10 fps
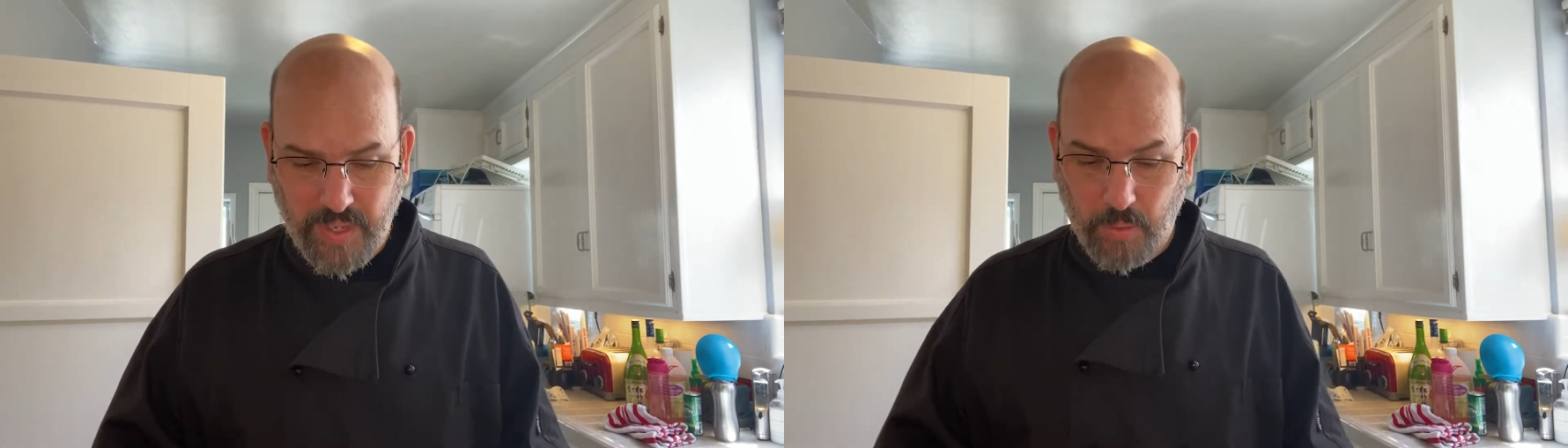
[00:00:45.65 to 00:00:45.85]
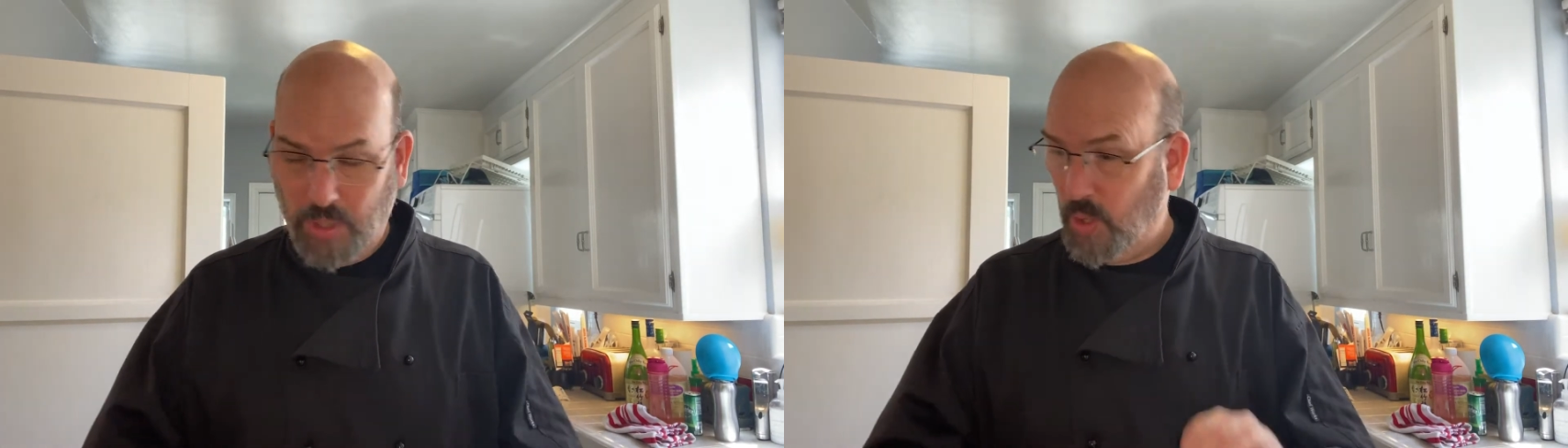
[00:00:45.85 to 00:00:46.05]

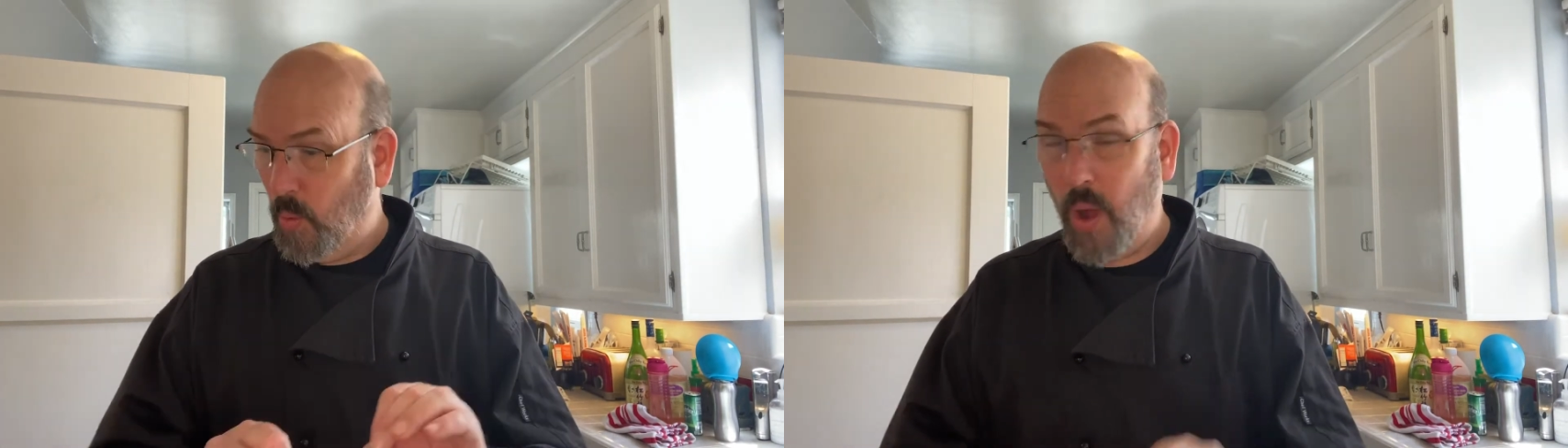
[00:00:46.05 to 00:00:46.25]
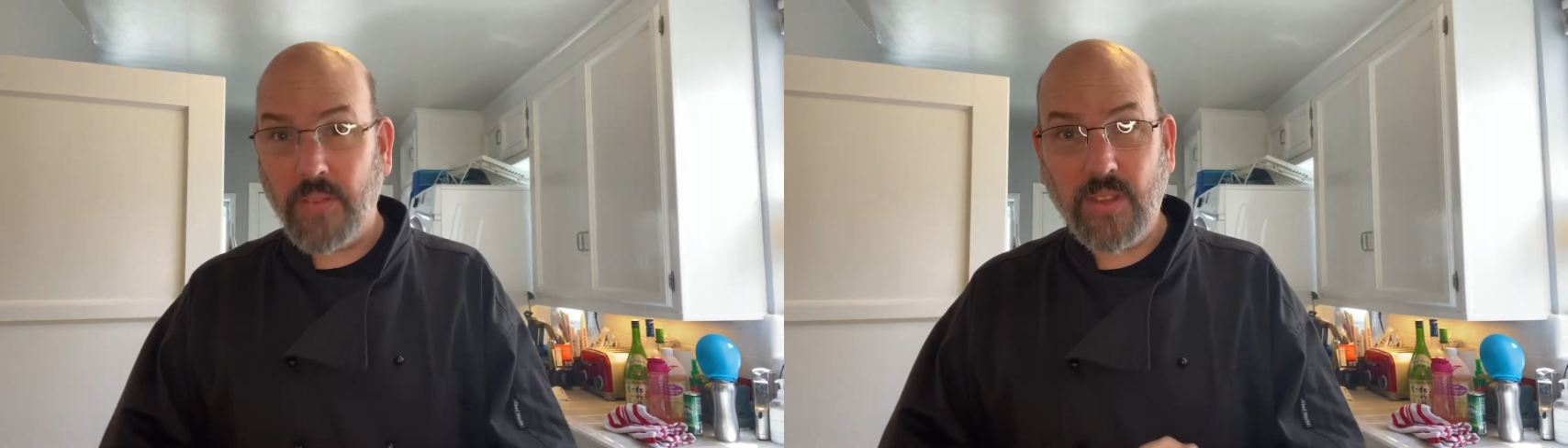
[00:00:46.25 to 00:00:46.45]
And we're gonna
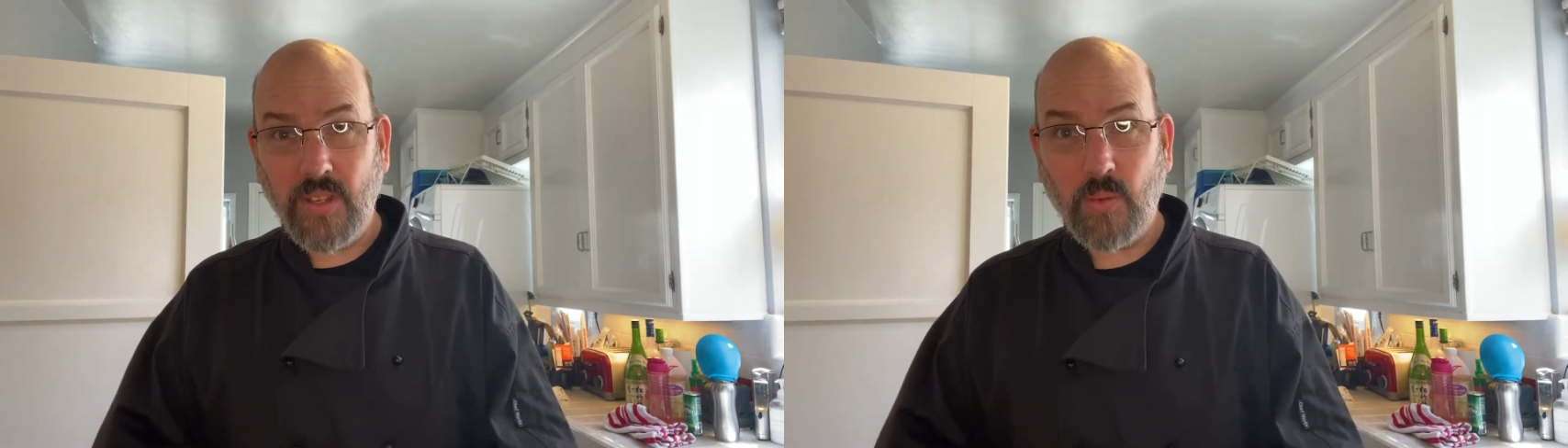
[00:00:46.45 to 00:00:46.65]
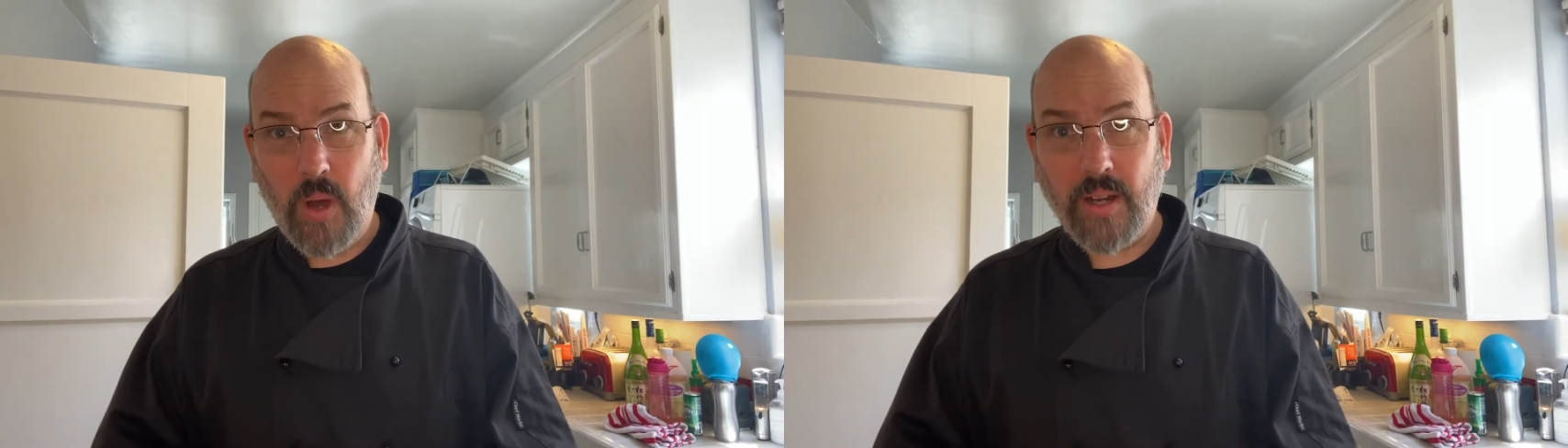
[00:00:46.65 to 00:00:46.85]
want
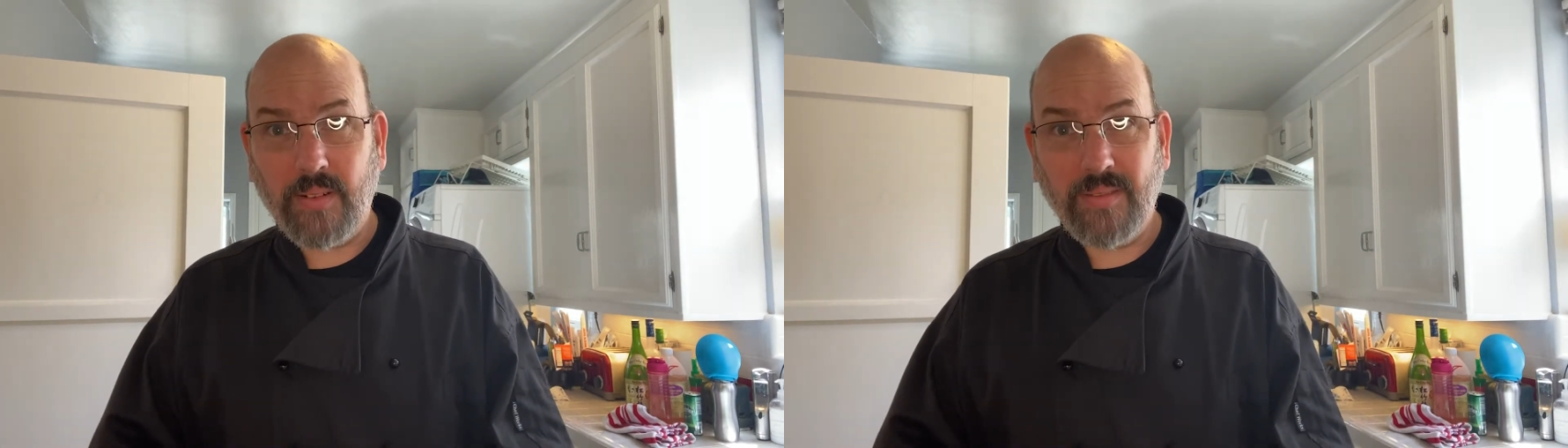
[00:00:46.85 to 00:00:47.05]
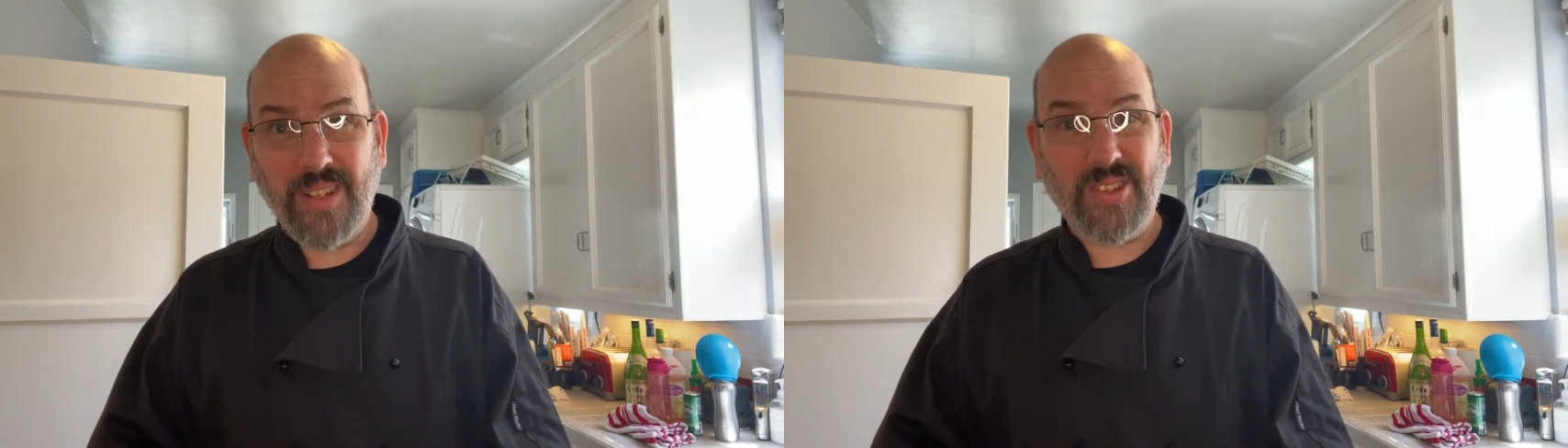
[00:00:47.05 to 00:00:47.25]
this
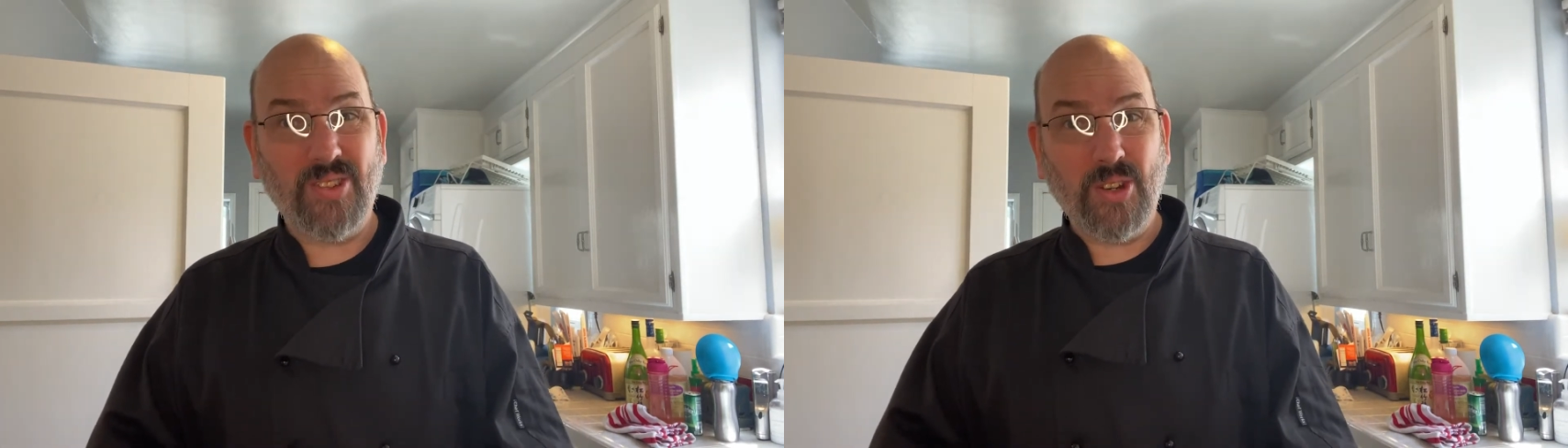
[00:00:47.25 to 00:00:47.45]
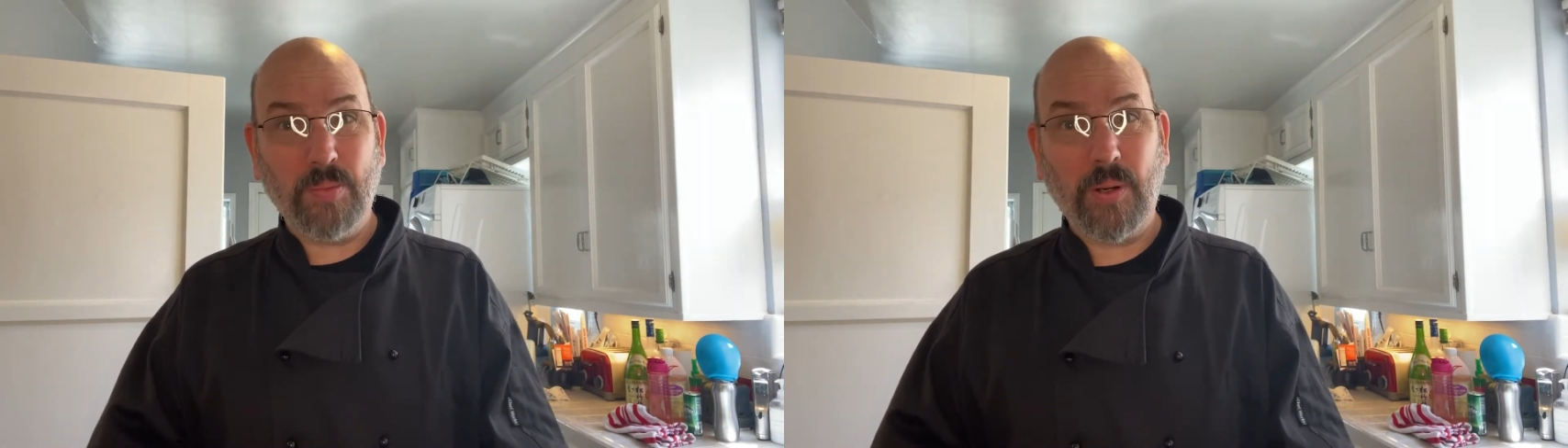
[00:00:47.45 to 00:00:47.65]
water. This is
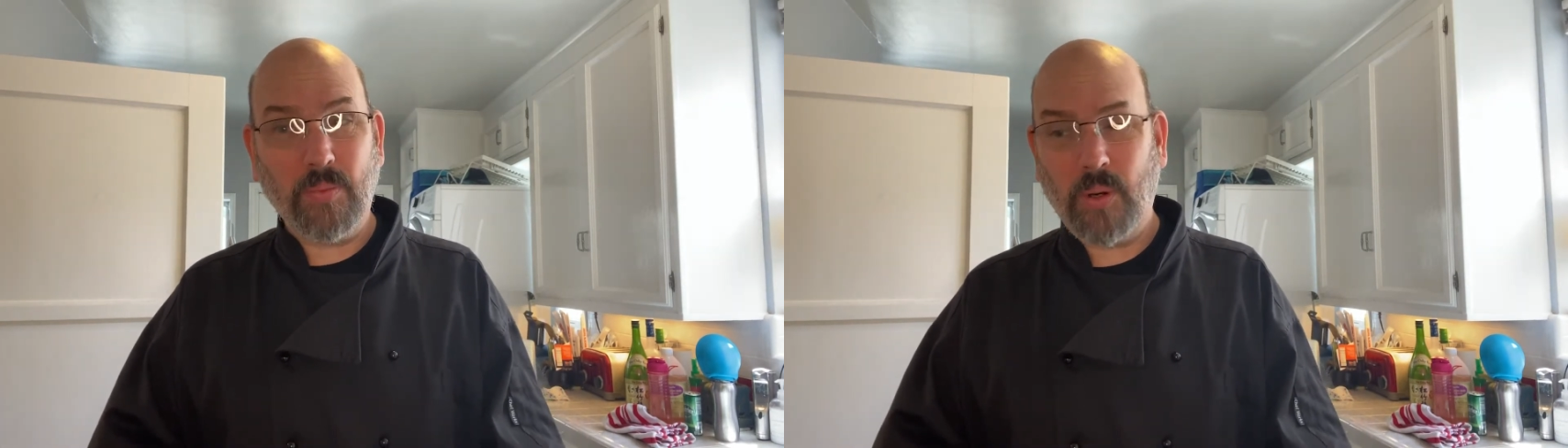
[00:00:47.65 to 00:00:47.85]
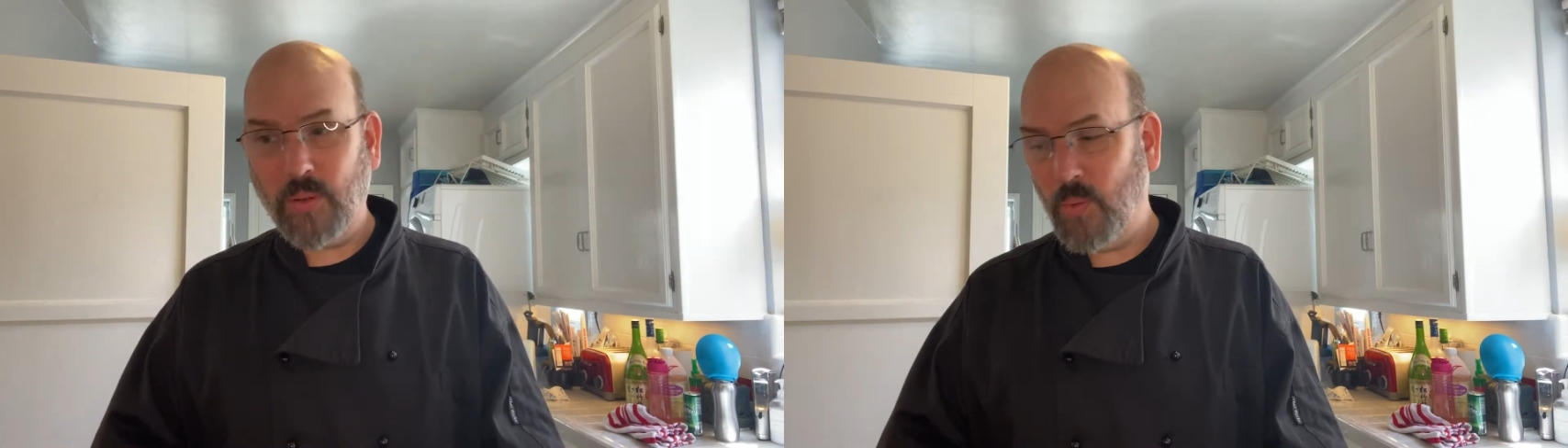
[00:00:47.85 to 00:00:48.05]
super
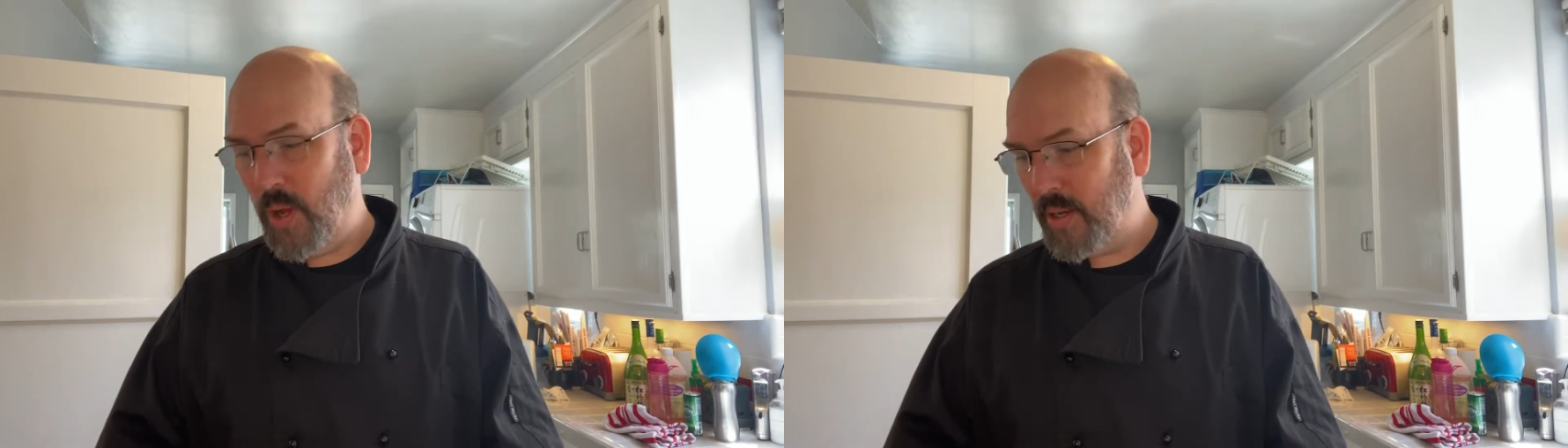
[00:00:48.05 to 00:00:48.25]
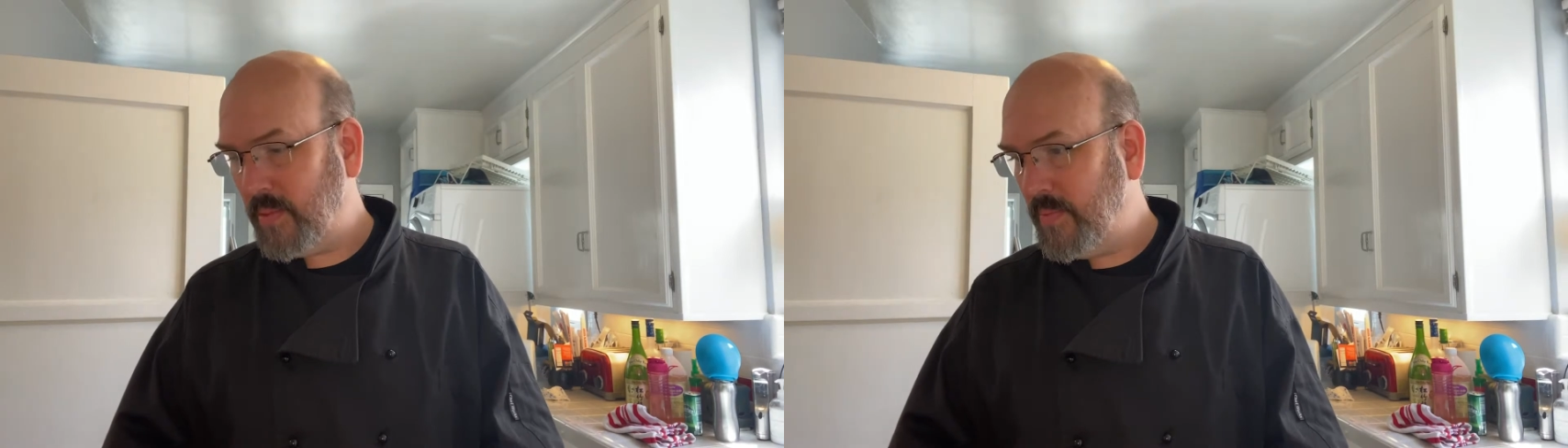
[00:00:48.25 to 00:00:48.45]
important water.